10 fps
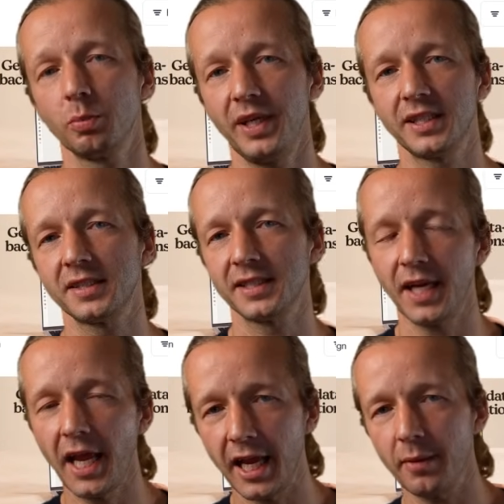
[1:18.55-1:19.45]
Beast's
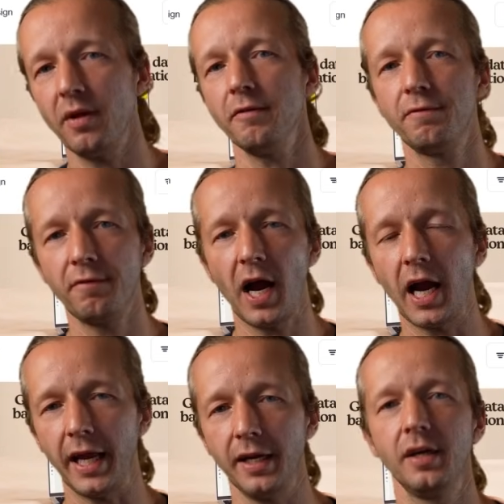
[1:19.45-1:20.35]
team
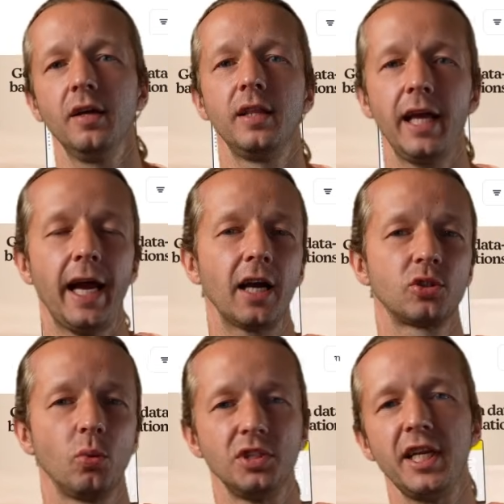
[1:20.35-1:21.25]
find the
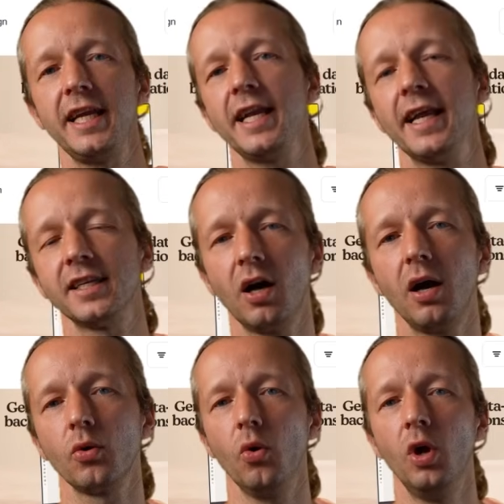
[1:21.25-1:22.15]
actual day-night
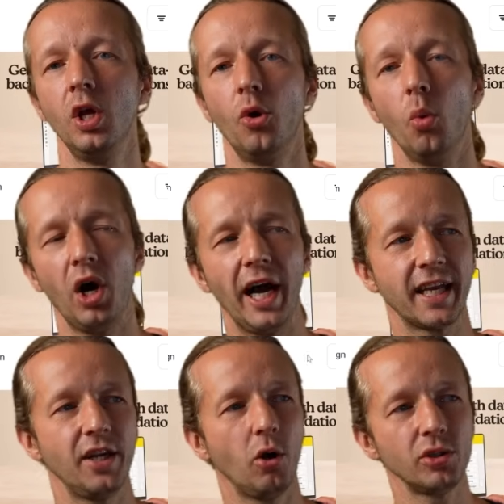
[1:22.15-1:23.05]
toggle? Well, I
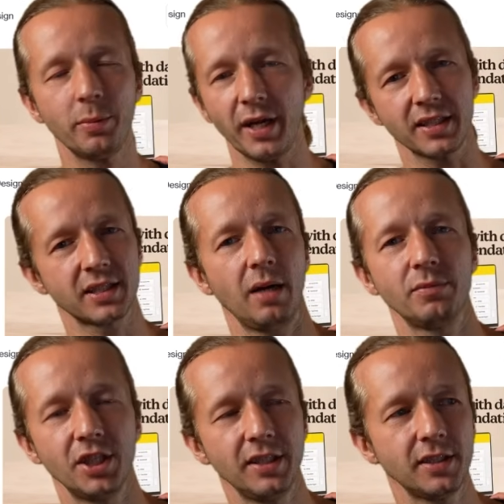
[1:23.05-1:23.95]
can only make
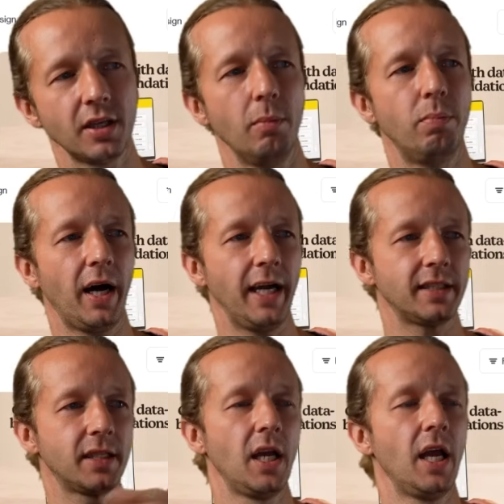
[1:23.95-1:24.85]
assumptions,
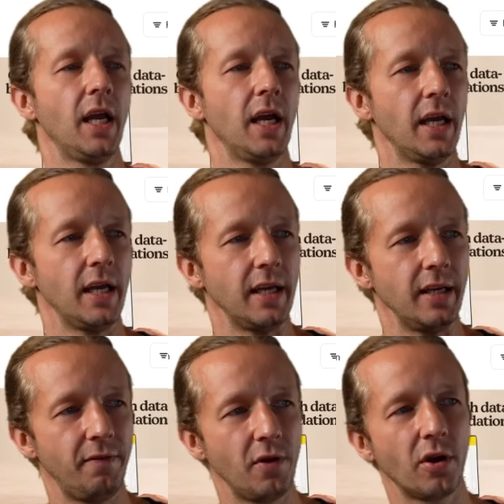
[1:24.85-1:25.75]
but
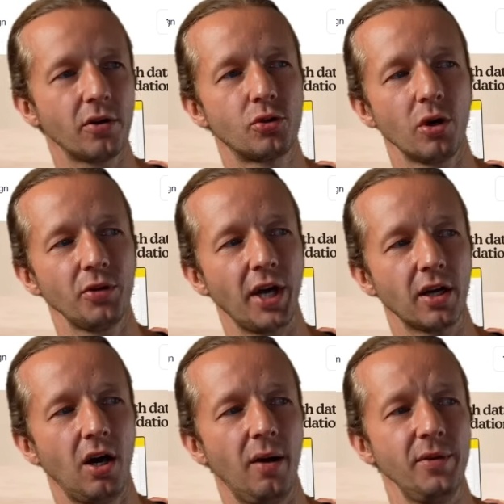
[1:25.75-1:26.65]
if you go to
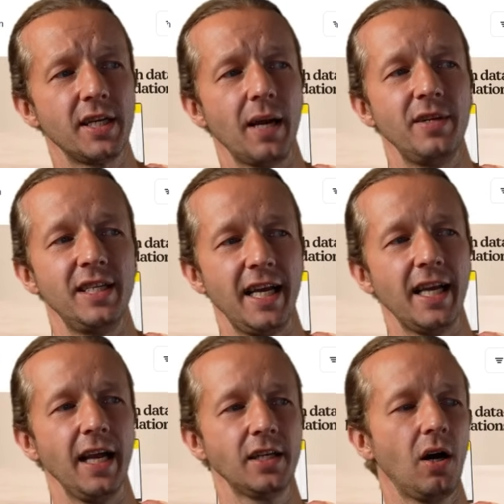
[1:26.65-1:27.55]
dribbble.com, you type in
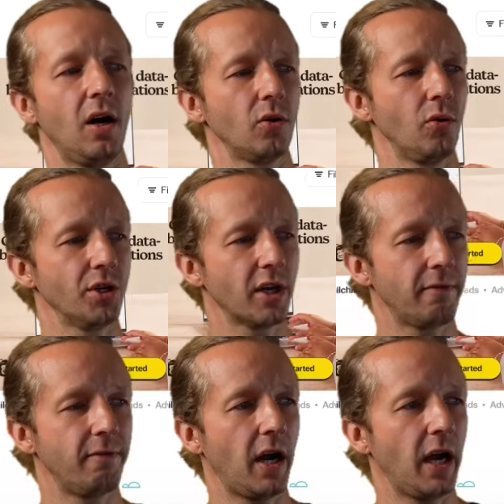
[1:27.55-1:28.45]
day-night toggle, you're gonna
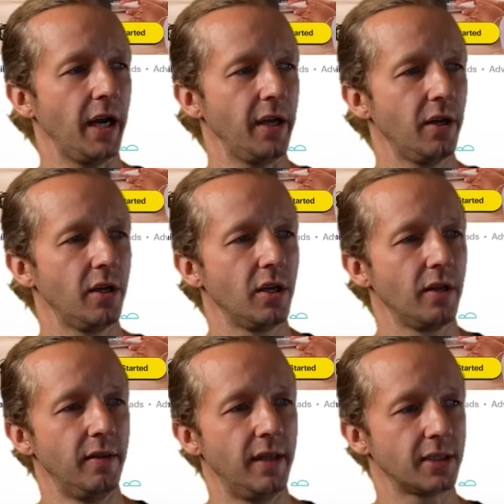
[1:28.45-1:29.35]
find
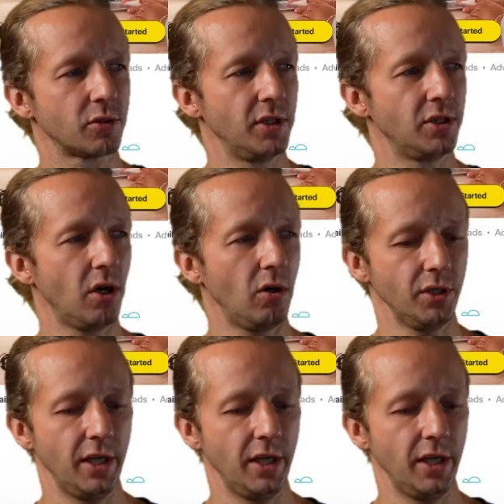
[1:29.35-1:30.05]
this result.